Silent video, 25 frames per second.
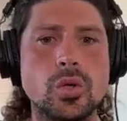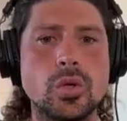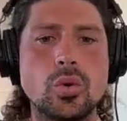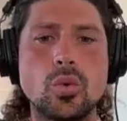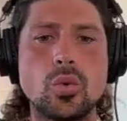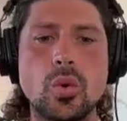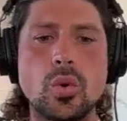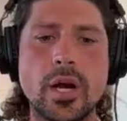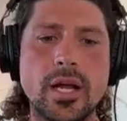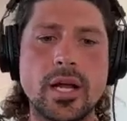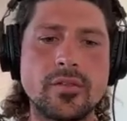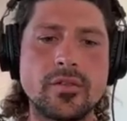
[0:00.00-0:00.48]

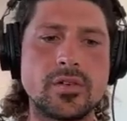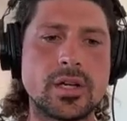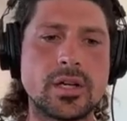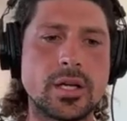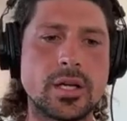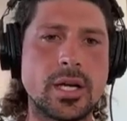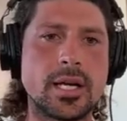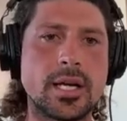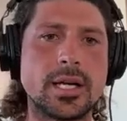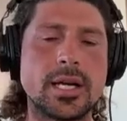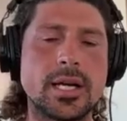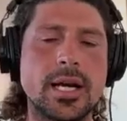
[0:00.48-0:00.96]
whatever
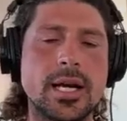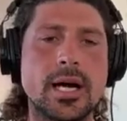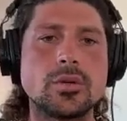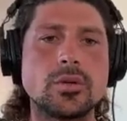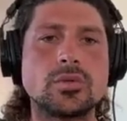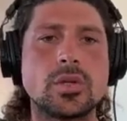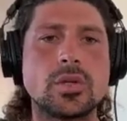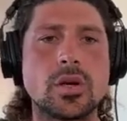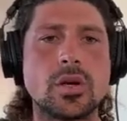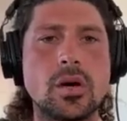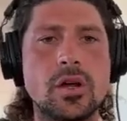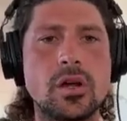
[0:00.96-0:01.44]

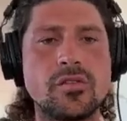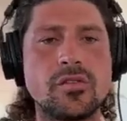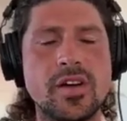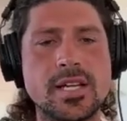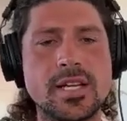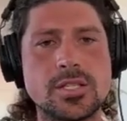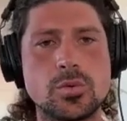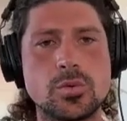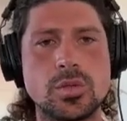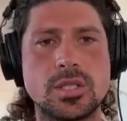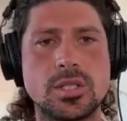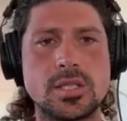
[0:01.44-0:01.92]
encounter love
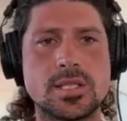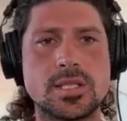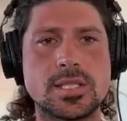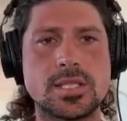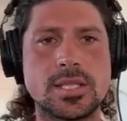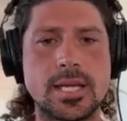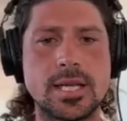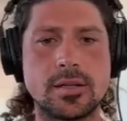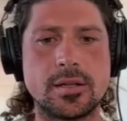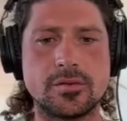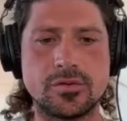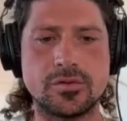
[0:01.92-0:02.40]
has with
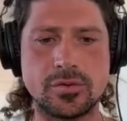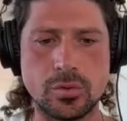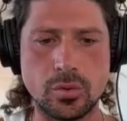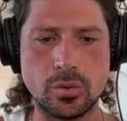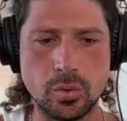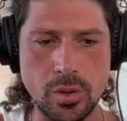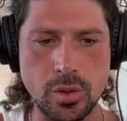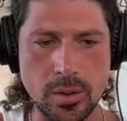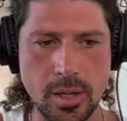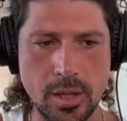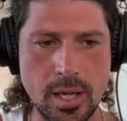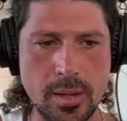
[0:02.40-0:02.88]
itself,
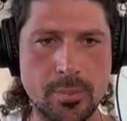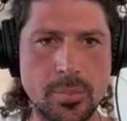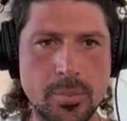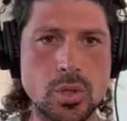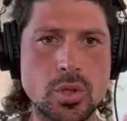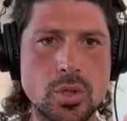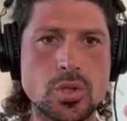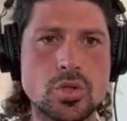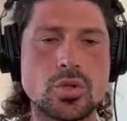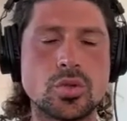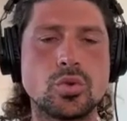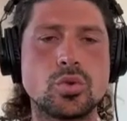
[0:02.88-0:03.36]
a
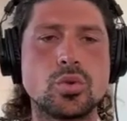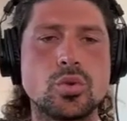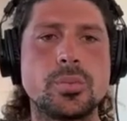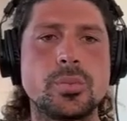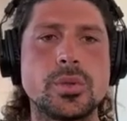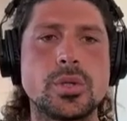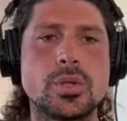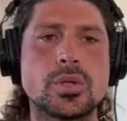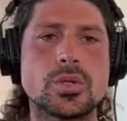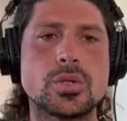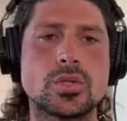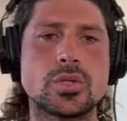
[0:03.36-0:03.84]
person to
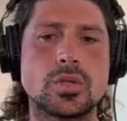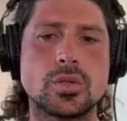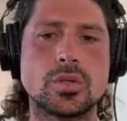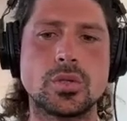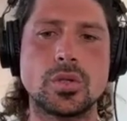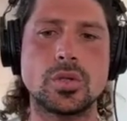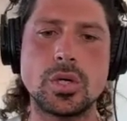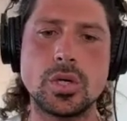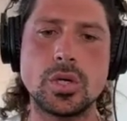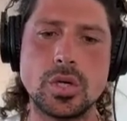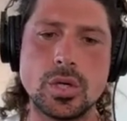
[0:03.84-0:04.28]
person.